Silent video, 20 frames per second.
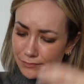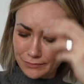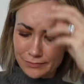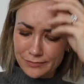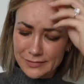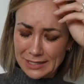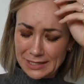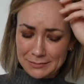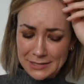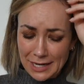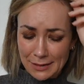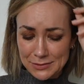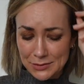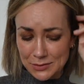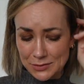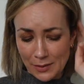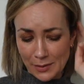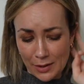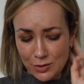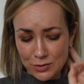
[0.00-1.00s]
Sometimes with
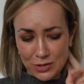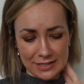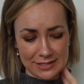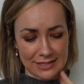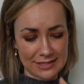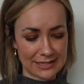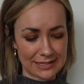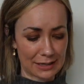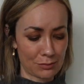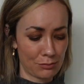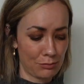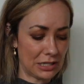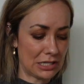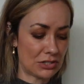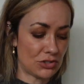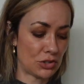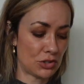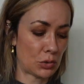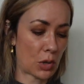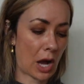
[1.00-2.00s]
sweater dresses, it can be
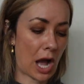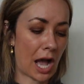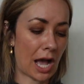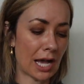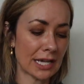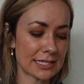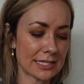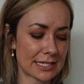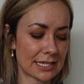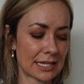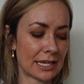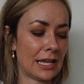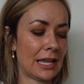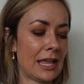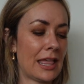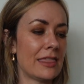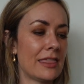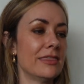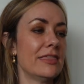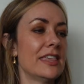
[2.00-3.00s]
too hot.
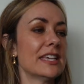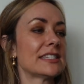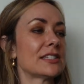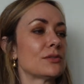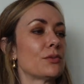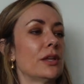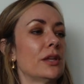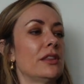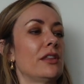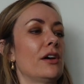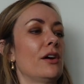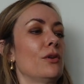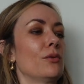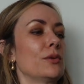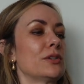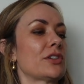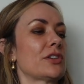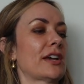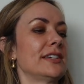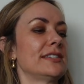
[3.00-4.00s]
This one though,
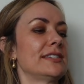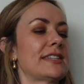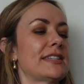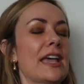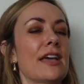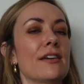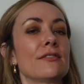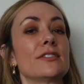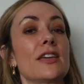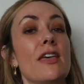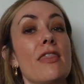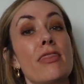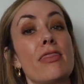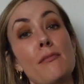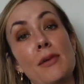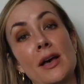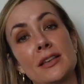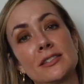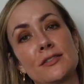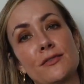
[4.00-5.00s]
which I saved the
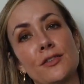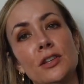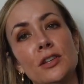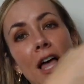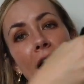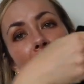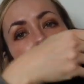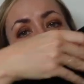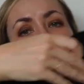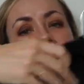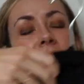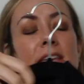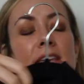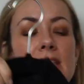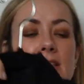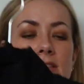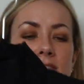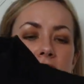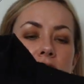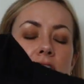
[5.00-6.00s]
best for last,
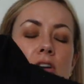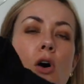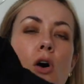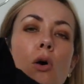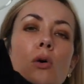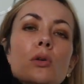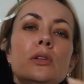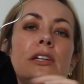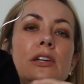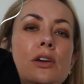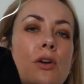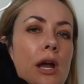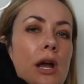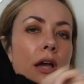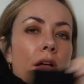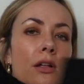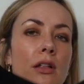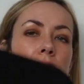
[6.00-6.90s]
is the holy grail